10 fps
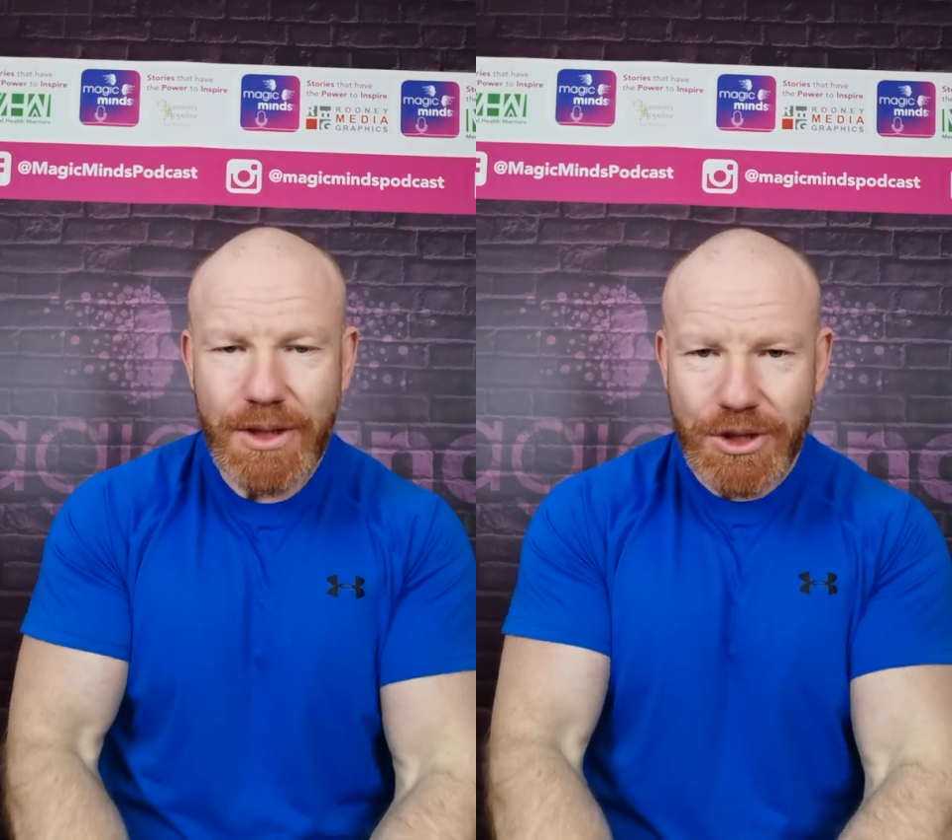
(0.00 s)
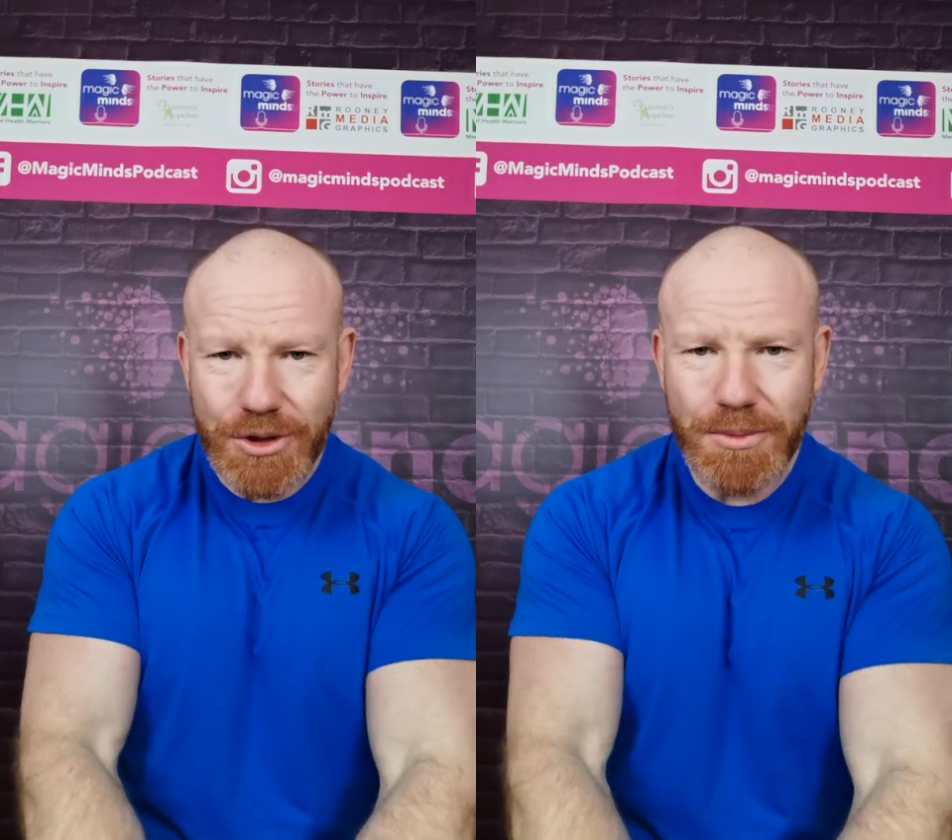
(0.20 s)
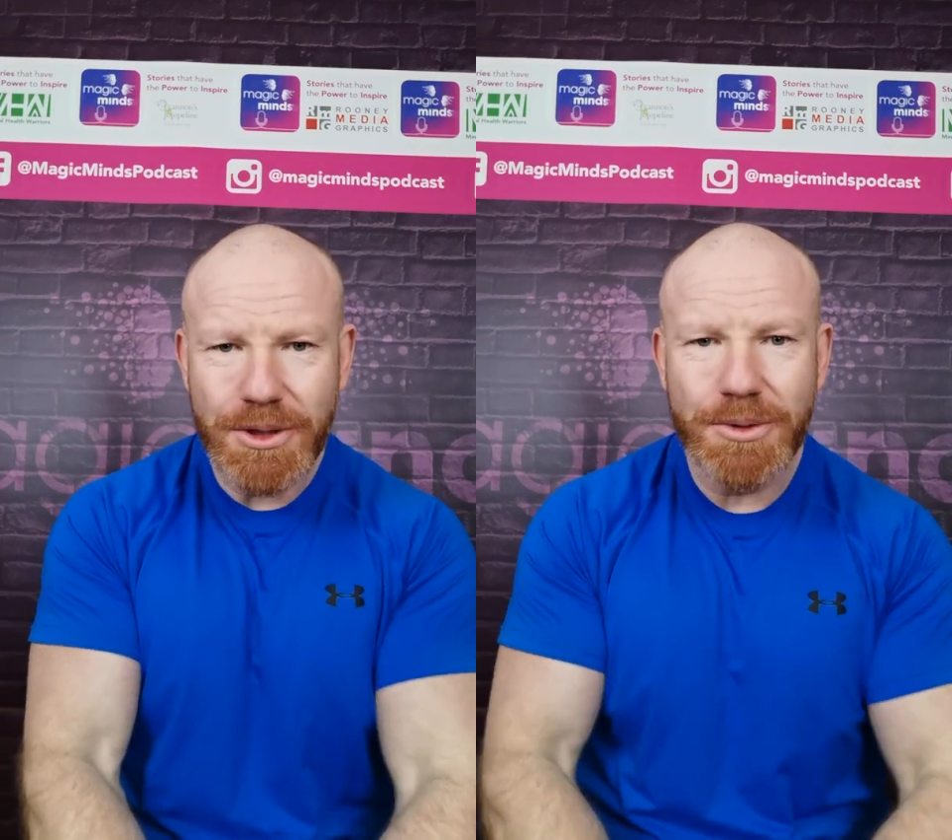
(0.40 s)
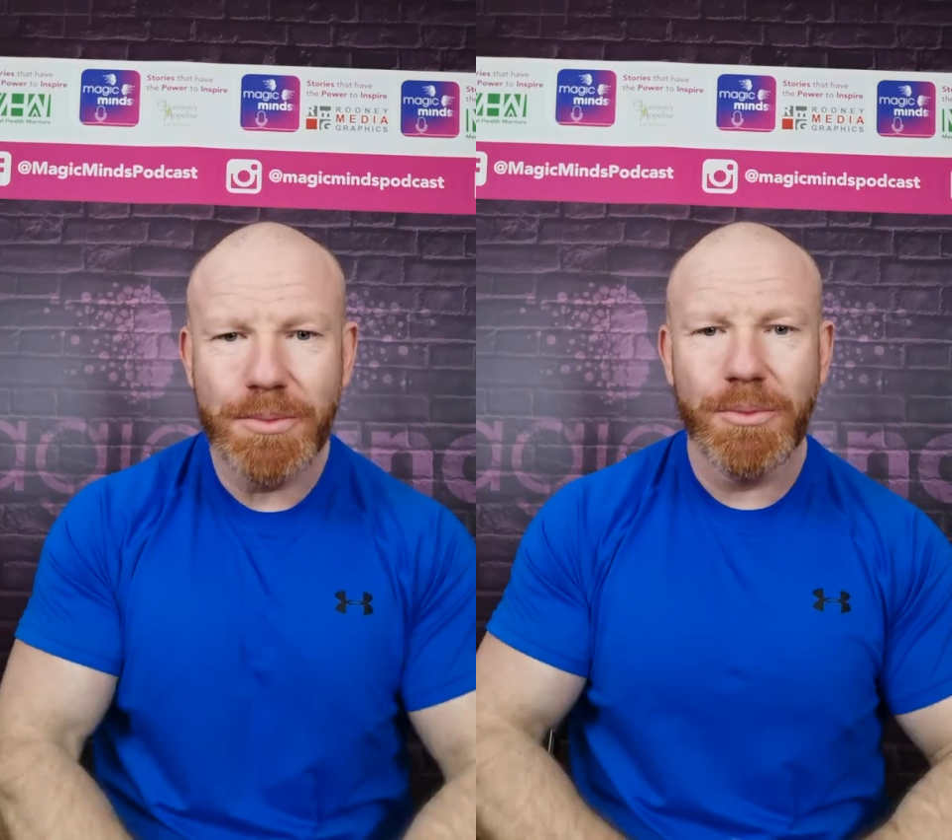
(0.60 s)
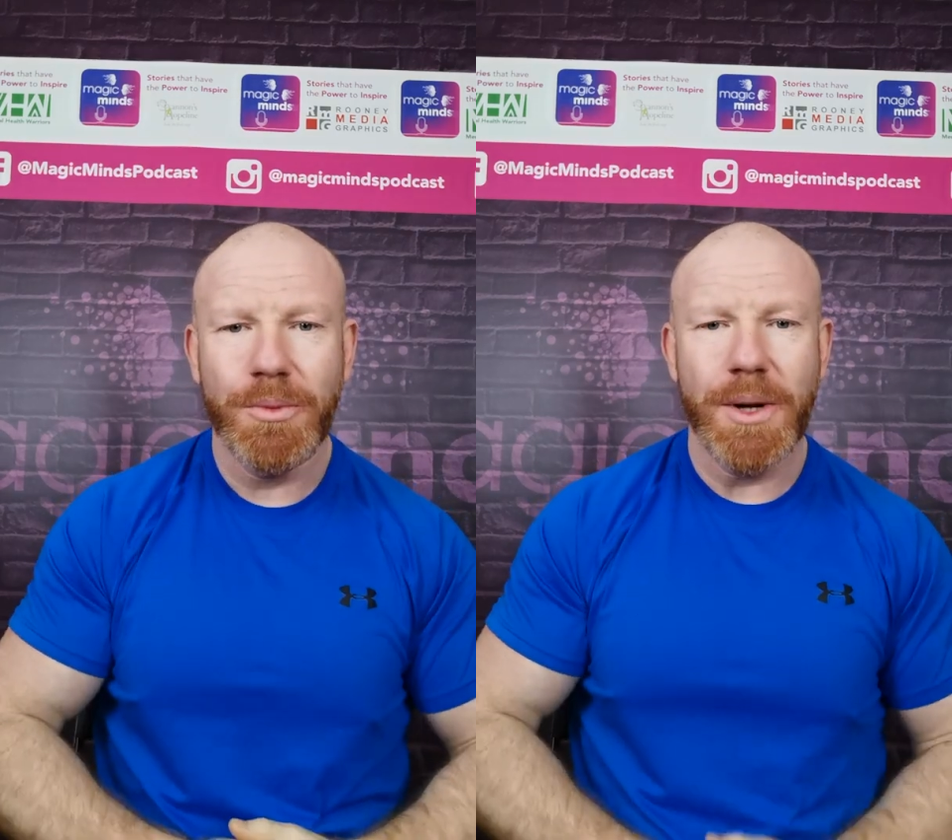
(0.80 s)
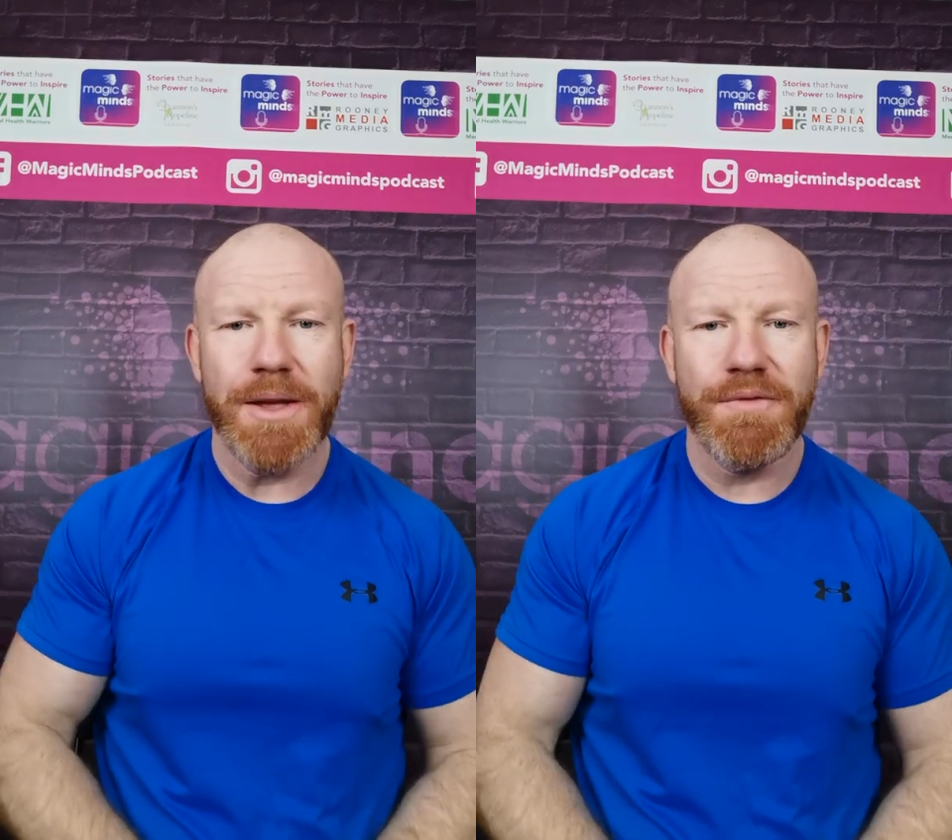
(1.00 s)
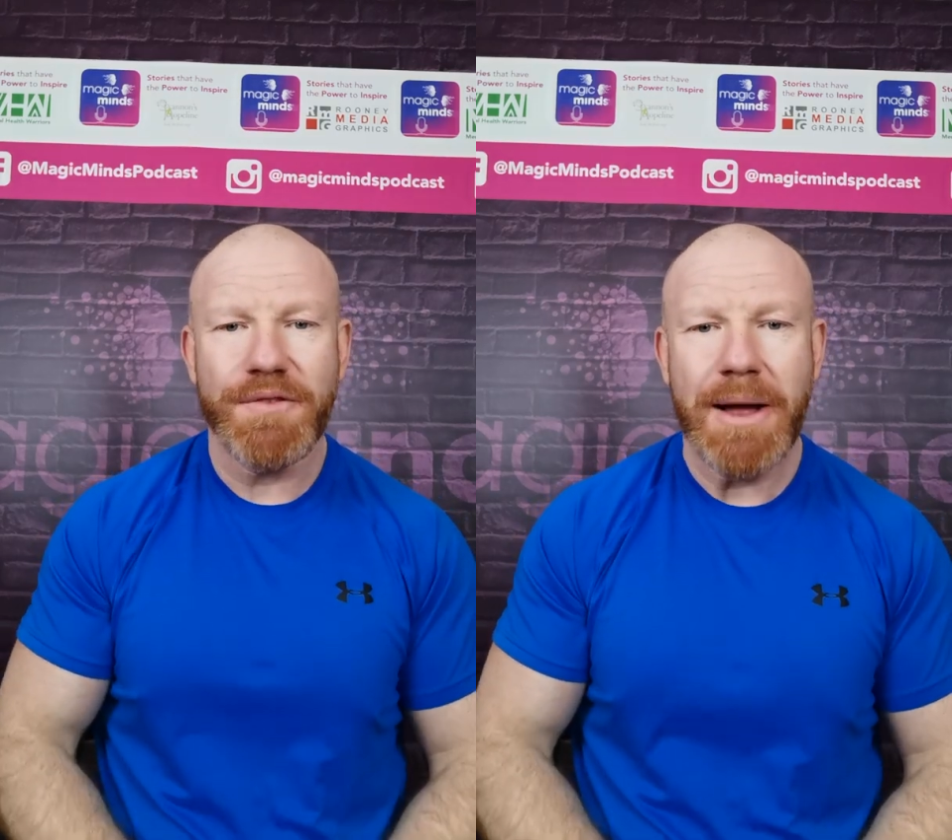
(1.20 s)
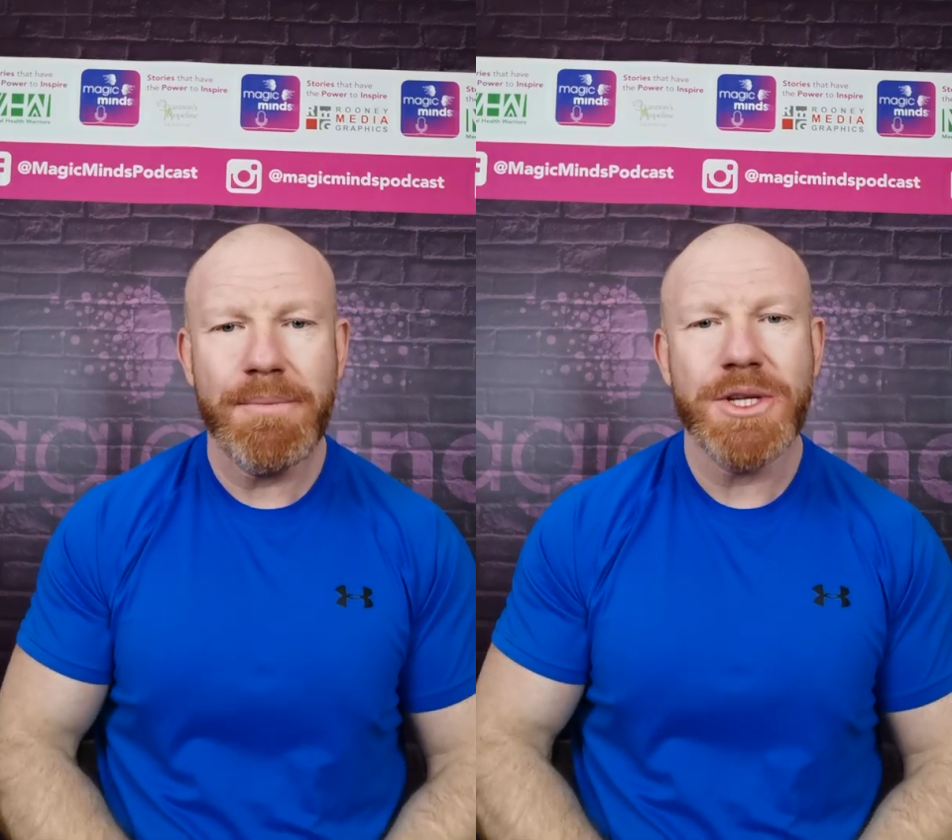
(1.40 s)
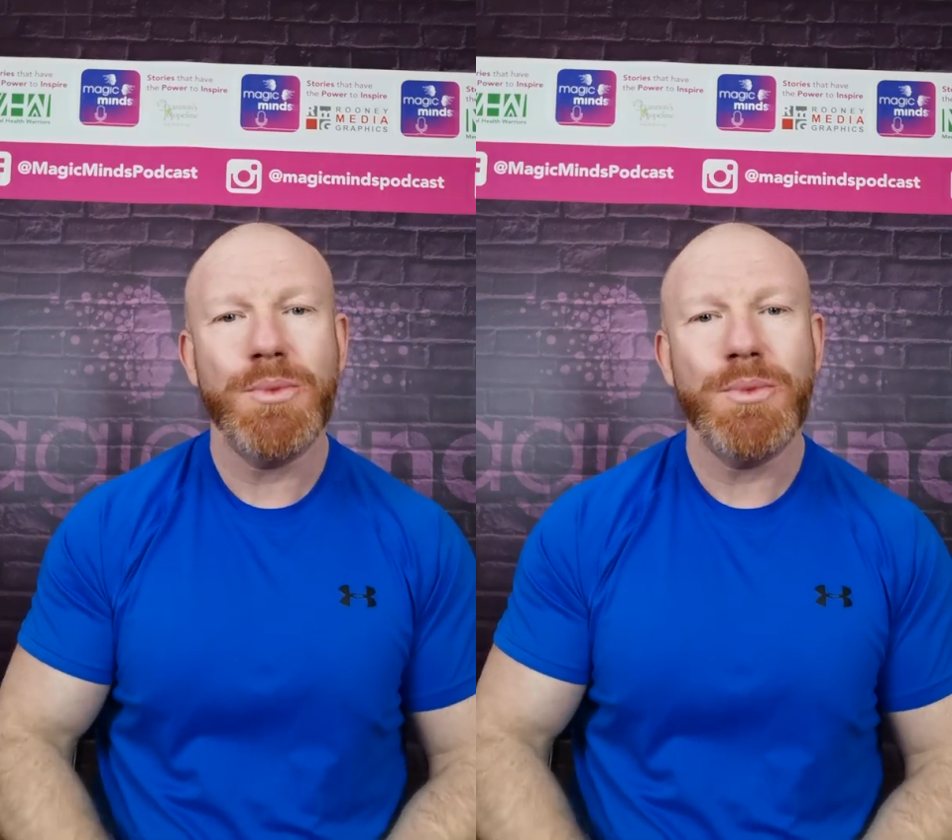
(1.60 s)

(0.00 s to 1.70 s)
sometimes in families